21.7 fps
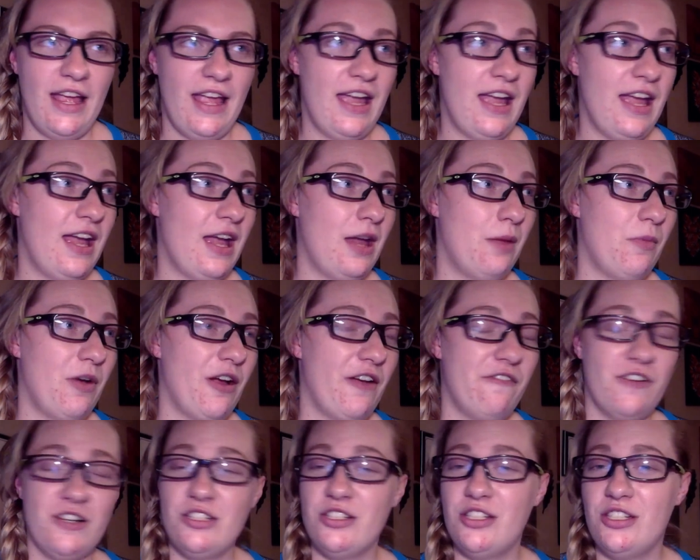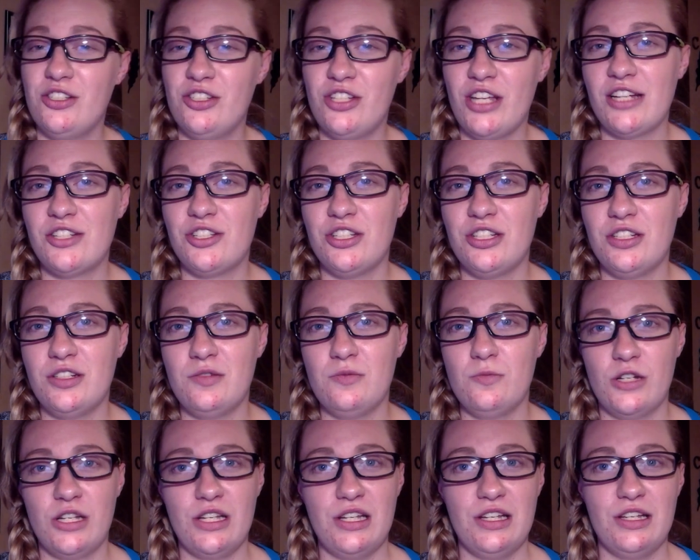And my first injection
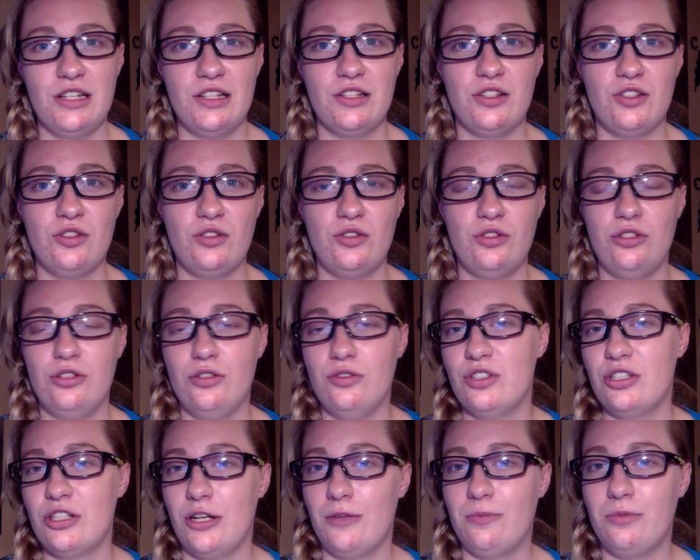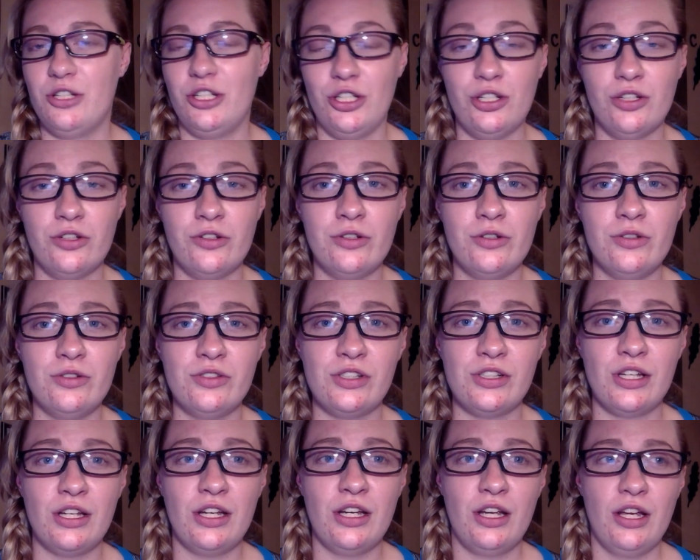was 2
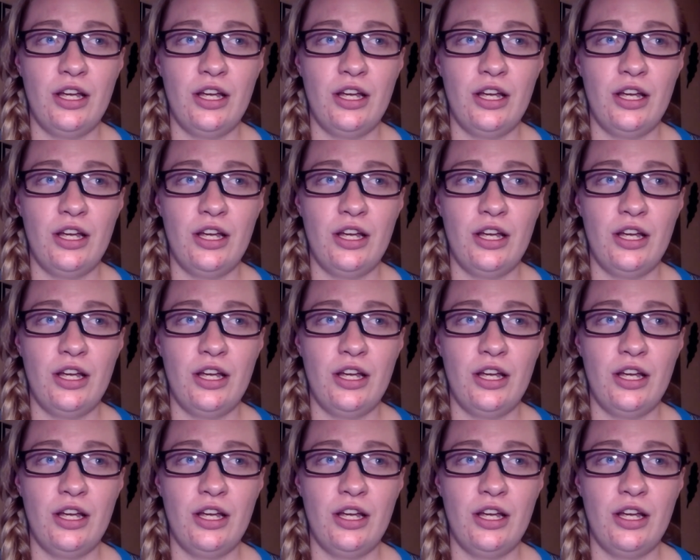sub-Qs.